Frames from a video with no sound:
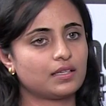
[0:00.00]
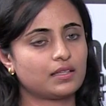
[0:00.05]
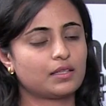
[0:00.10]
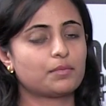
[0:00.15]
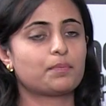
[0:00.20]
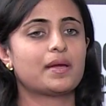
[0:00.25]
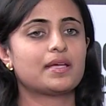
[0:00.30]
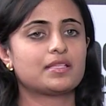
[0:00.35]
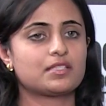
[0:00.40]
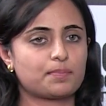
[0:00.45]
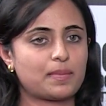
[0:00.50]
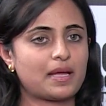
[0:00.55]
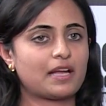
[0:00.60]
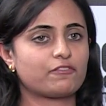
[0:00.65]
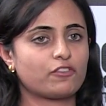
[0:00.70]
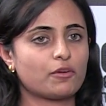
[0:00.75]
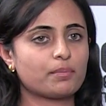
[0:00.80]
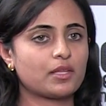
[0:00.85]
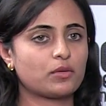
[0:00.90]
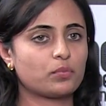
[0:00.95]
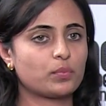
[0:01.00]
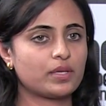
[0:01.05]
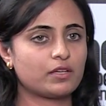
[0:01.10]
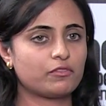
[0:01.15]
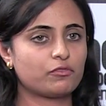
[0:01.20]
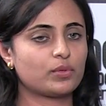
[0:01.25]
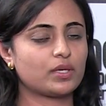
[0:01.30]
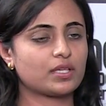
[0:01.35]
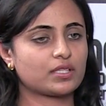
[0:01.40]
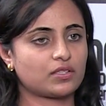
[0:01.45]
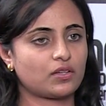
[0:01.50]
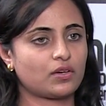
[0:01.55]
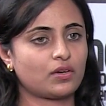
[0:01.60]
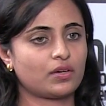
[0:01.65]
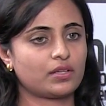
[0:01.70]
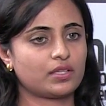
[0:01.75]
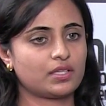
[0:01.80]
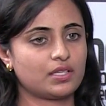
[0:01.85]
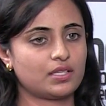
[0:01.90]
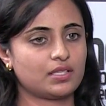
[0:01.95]
best platform that we've worked
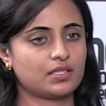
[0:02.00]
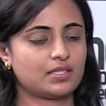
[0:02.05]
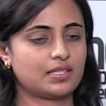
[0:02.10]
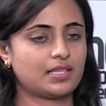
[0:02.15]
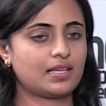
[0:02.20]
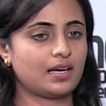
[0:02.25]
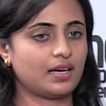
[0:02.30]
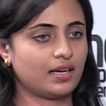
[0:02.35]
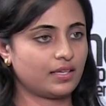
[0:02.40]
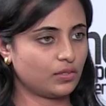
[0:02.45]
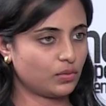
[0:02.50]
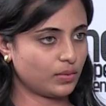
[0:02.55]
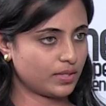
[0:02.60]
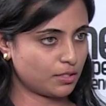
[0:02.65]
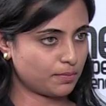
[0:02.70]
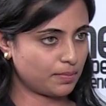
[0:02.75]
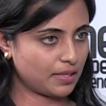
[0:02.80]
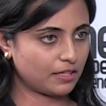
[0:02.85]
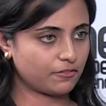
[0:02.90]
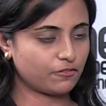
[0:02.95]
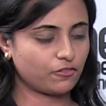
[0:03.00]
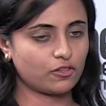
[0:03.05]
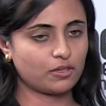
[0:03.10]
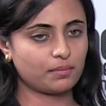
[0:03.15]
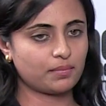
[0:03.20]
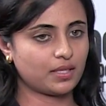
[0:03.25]
on is the iOS platform.